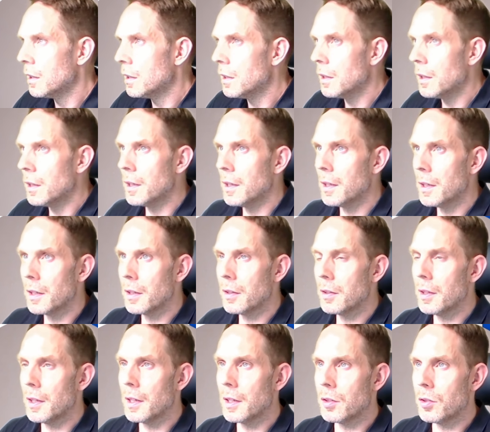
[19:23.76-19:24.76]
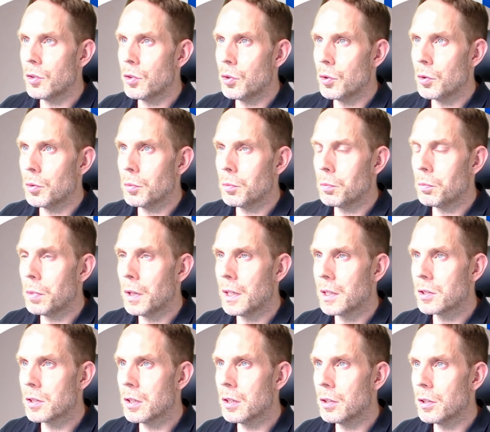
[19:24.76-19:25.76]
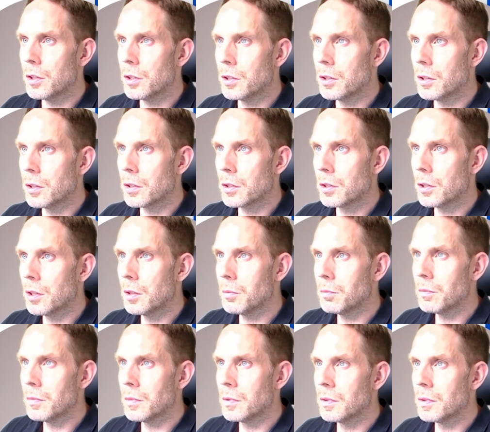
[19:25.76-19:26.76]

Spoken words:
And head to pessler.com.